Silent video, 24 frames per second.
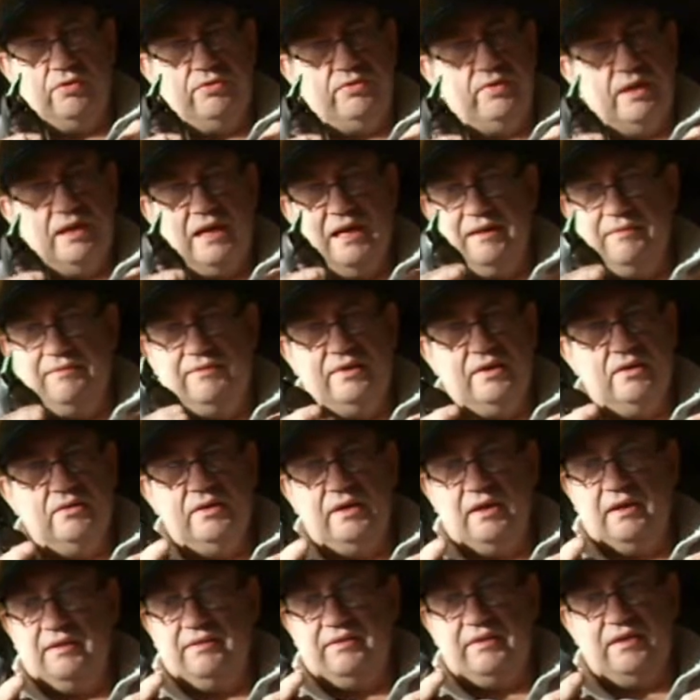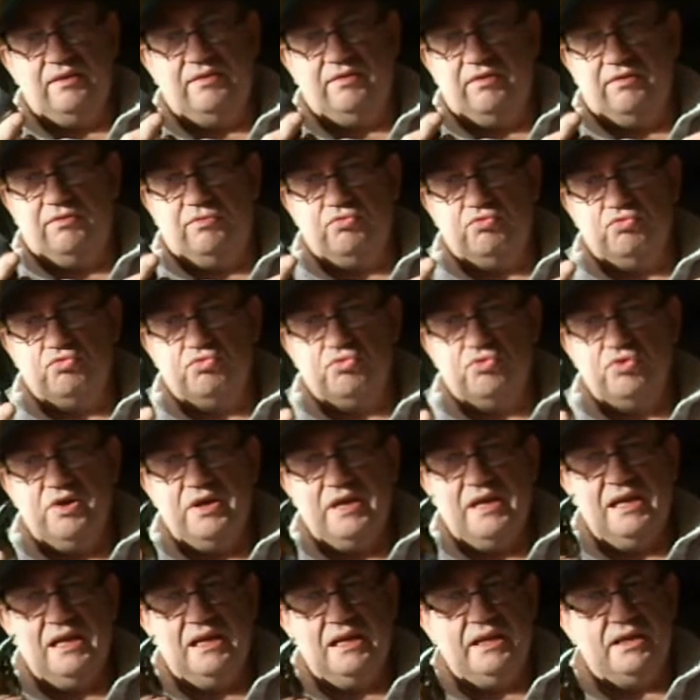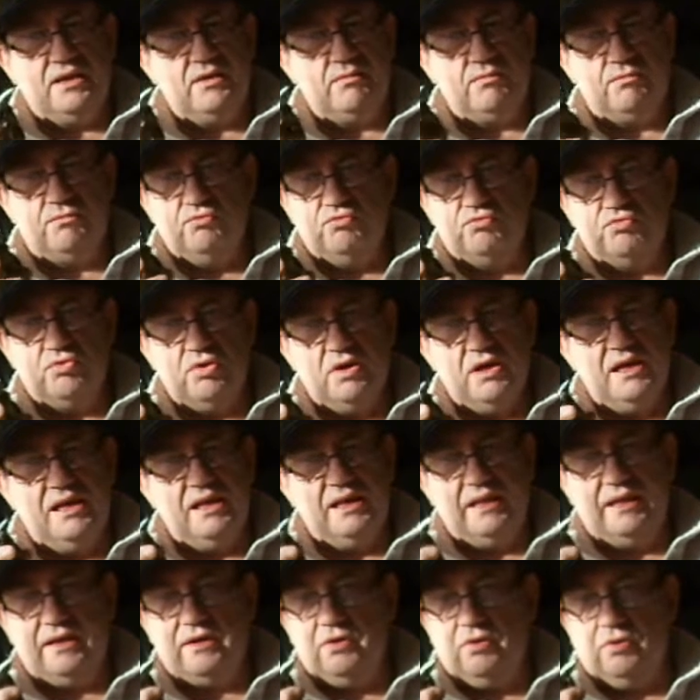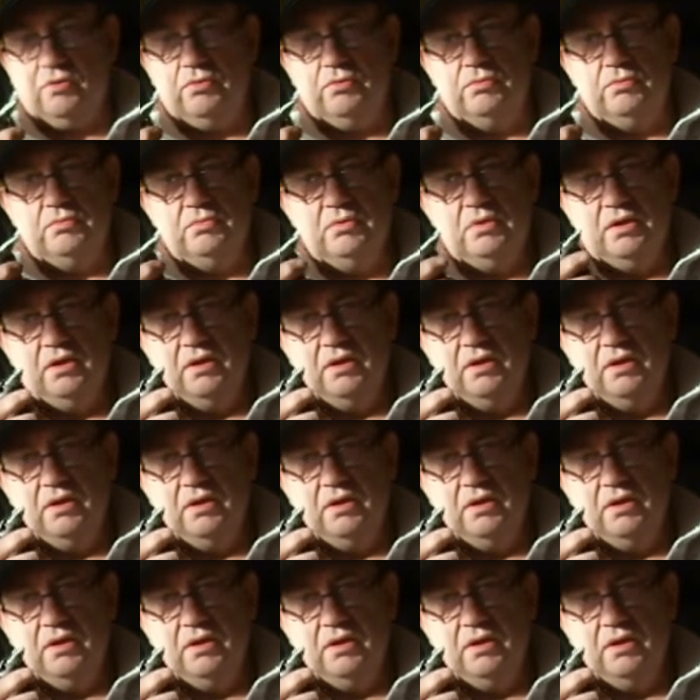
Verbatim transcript: sort of thing, I'll tell you, this is really really cool.